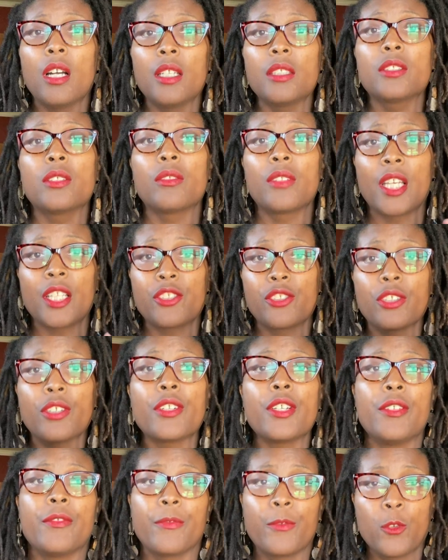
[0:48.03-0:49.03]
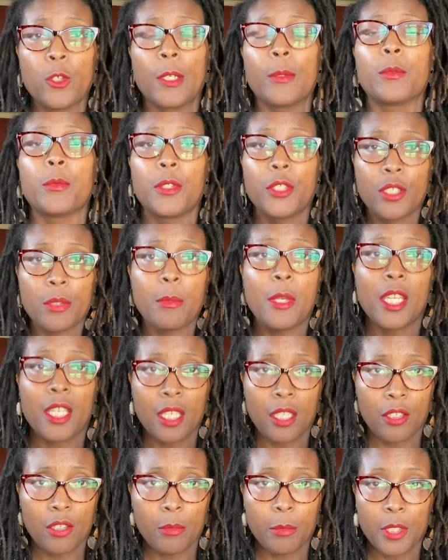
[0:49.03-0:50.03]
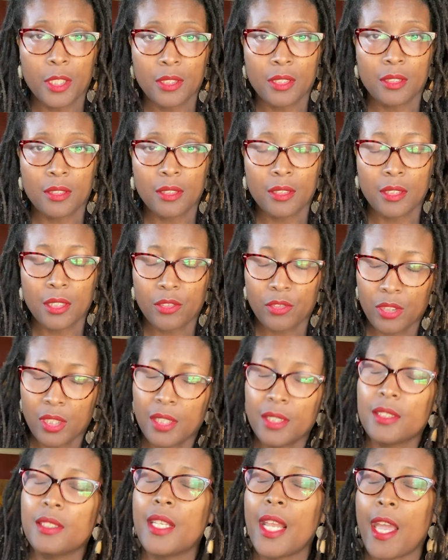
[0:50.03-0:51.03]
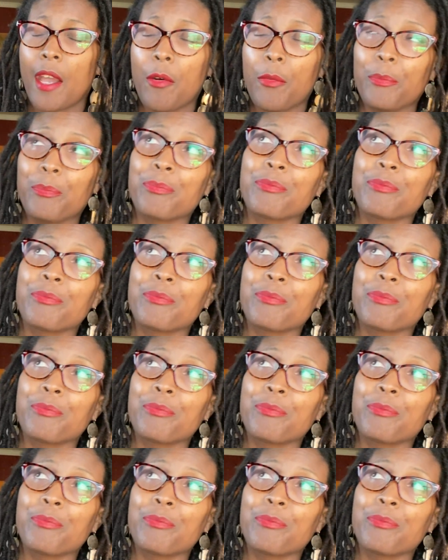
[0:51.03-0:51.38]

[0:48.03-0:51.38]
so that you're informed when you're making your business decisions. Now,